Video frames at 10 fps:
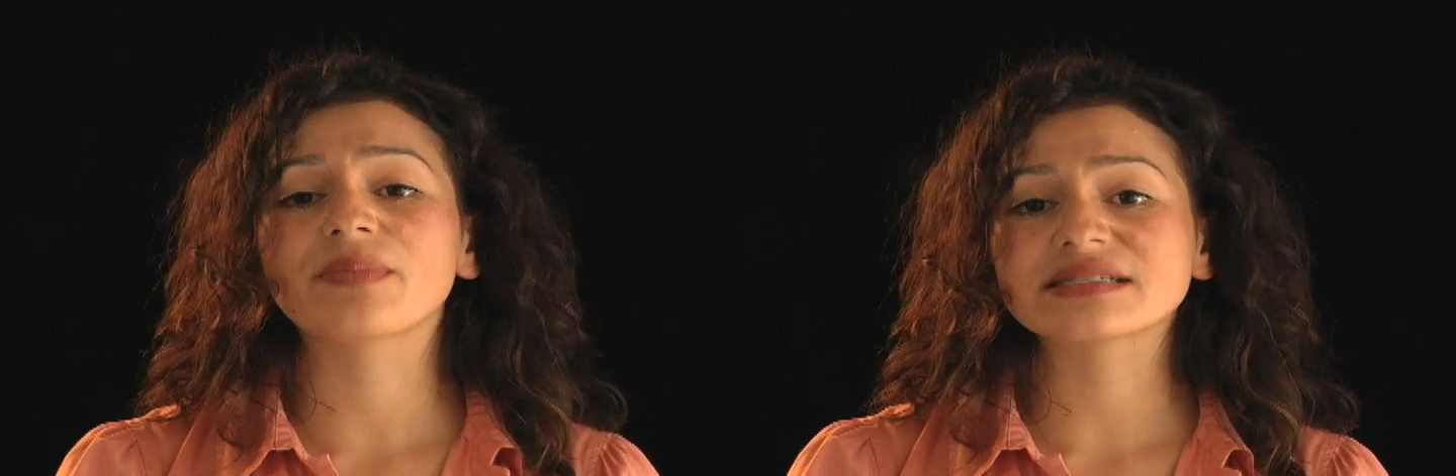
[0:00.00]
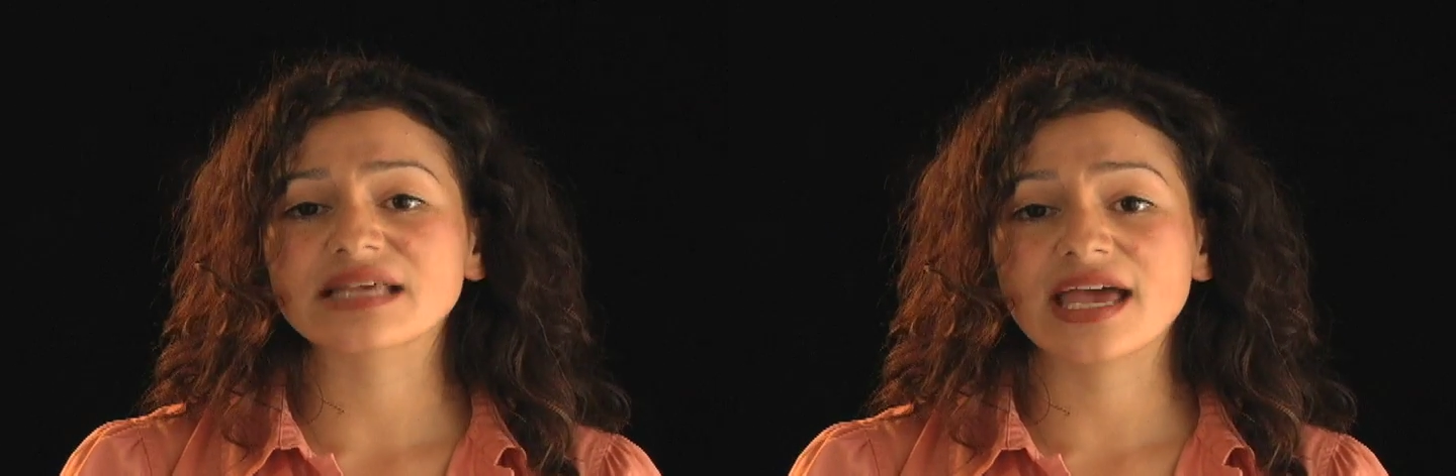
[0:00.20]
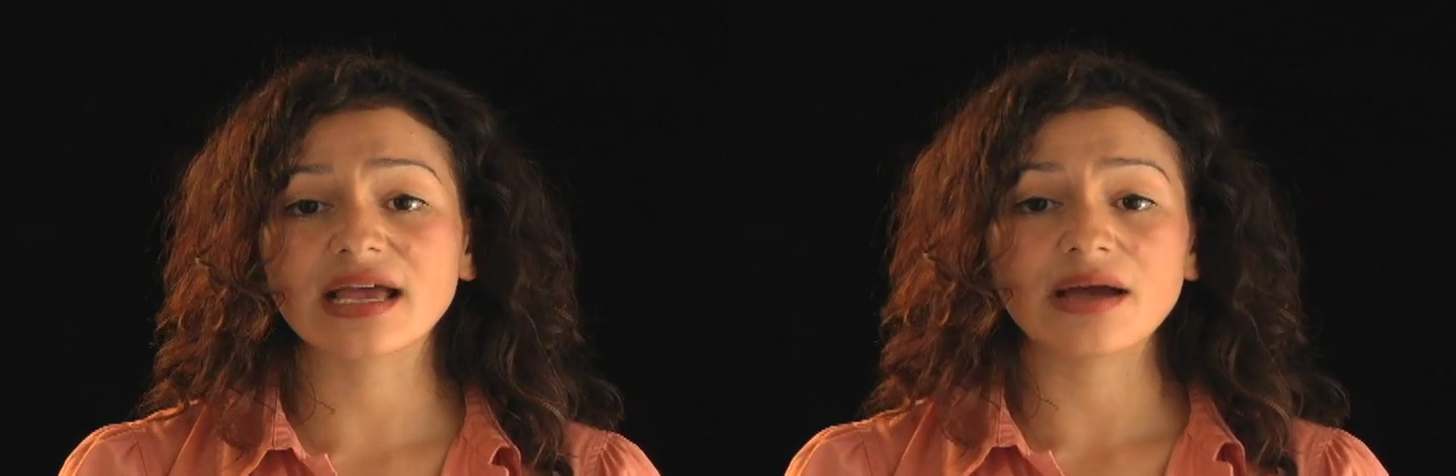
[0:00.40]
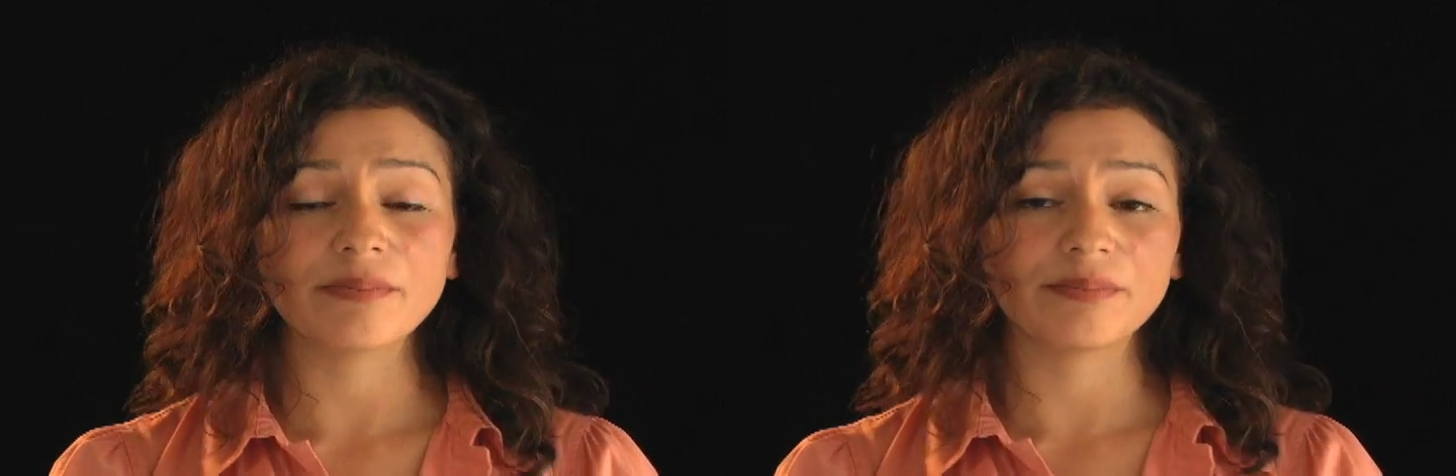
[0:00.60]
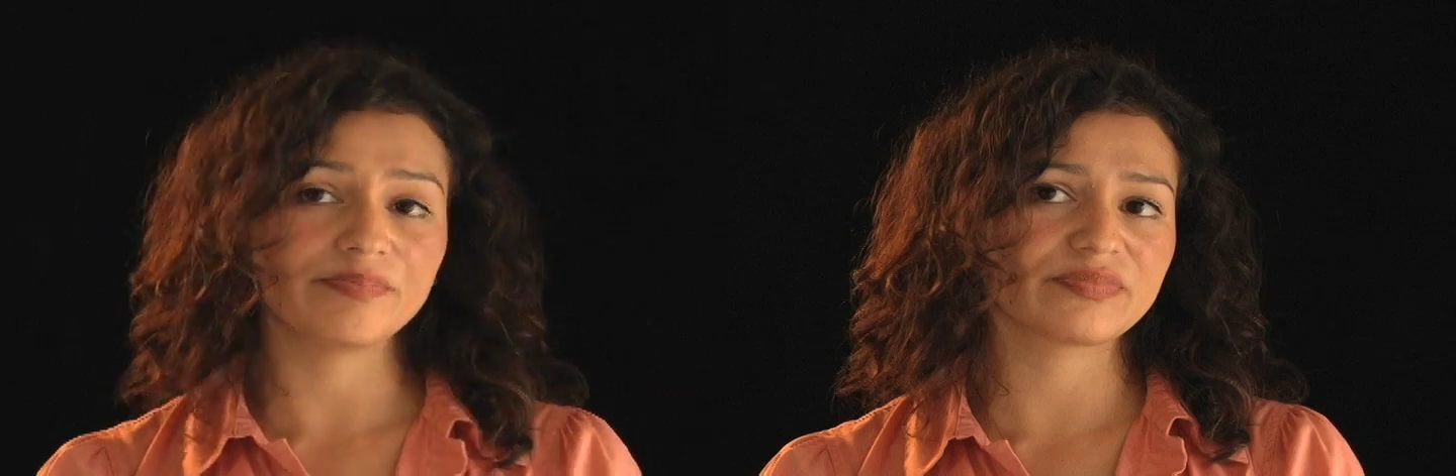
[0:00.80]
by saying,
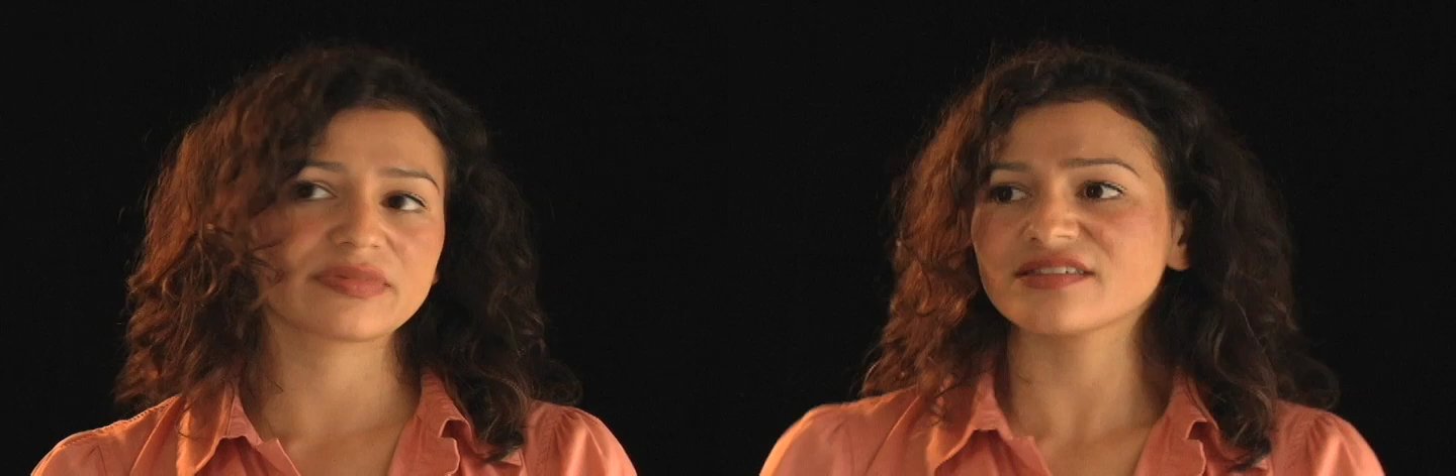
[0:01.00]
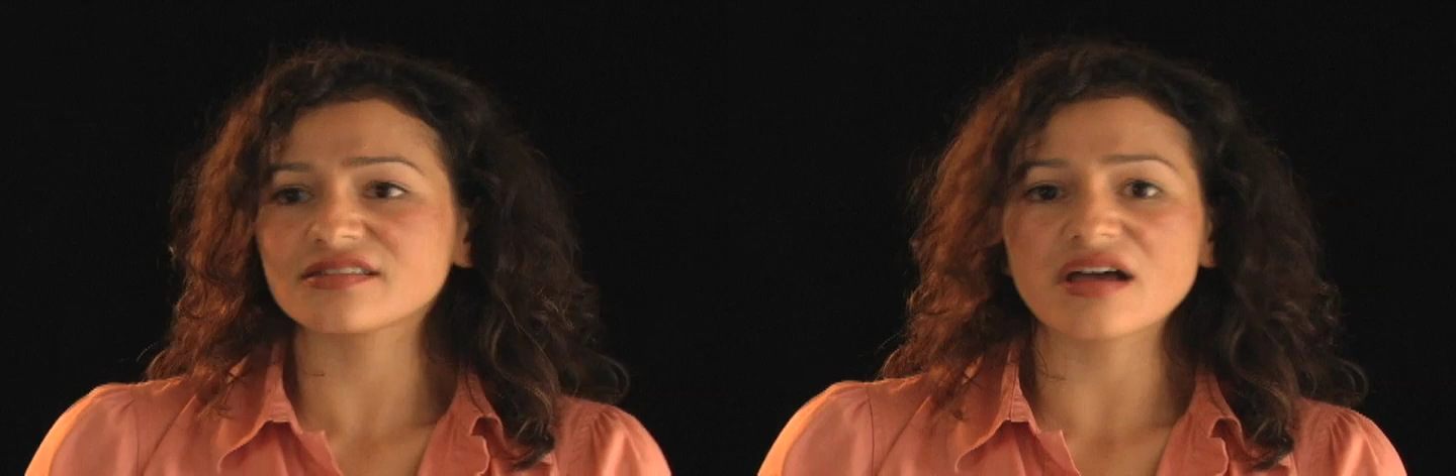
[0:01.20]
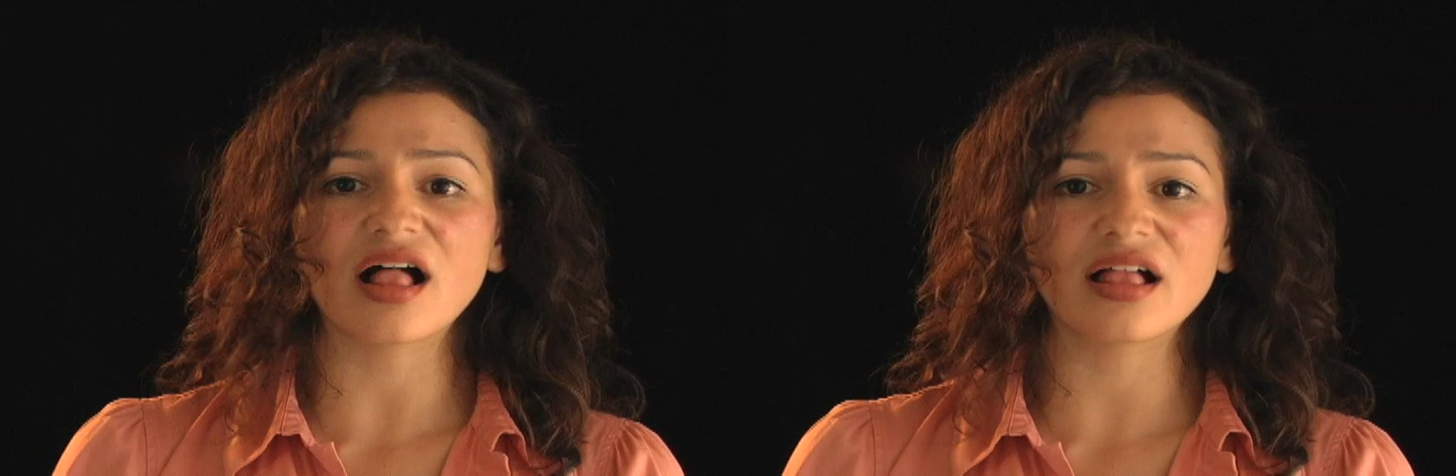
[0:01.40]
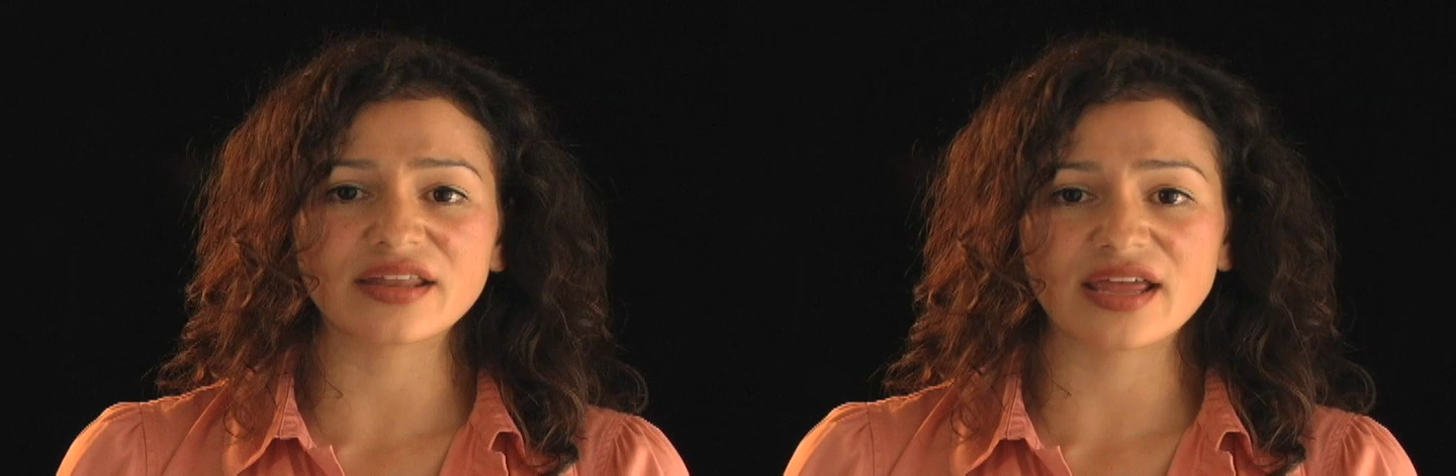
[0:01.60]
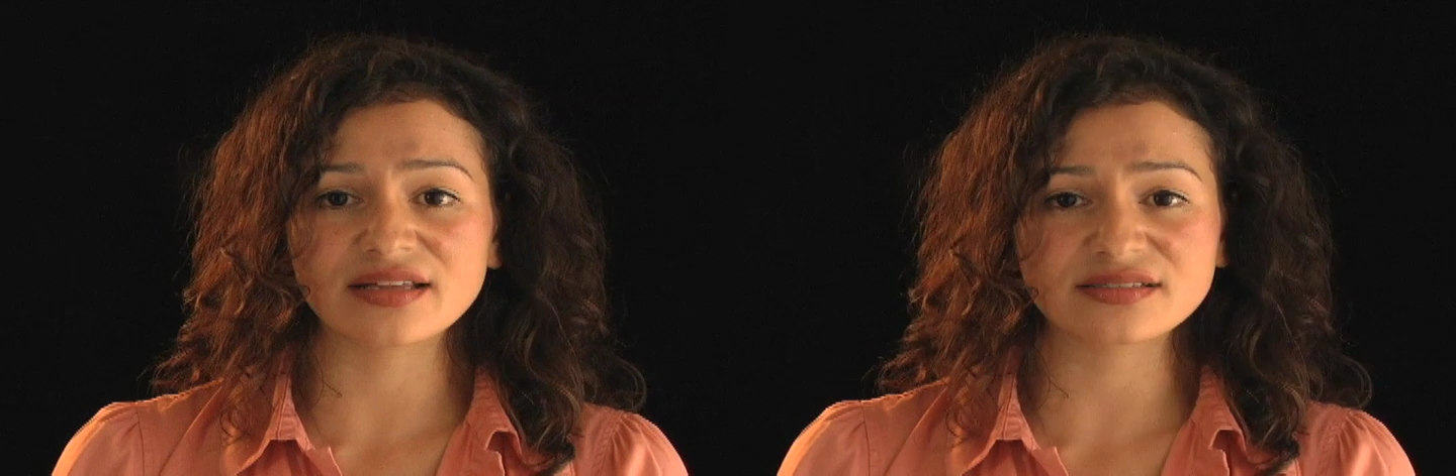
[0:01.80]
this is a holiday